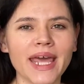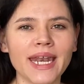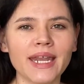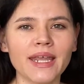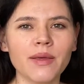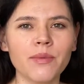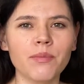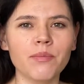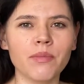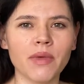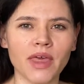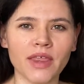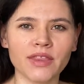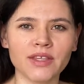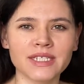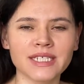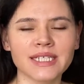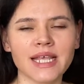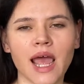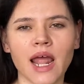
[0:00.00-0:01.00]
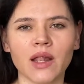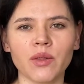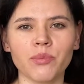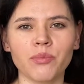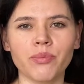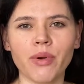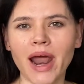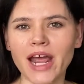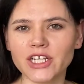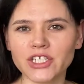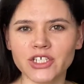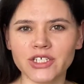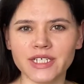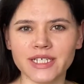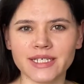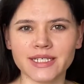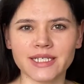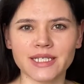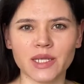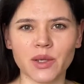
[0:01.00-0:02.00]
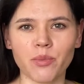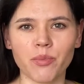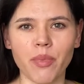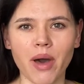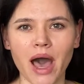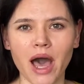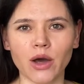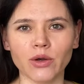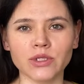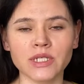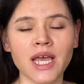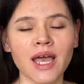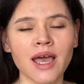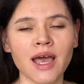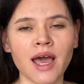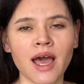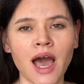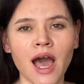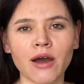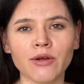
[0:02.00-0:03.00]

many myths and prejudice about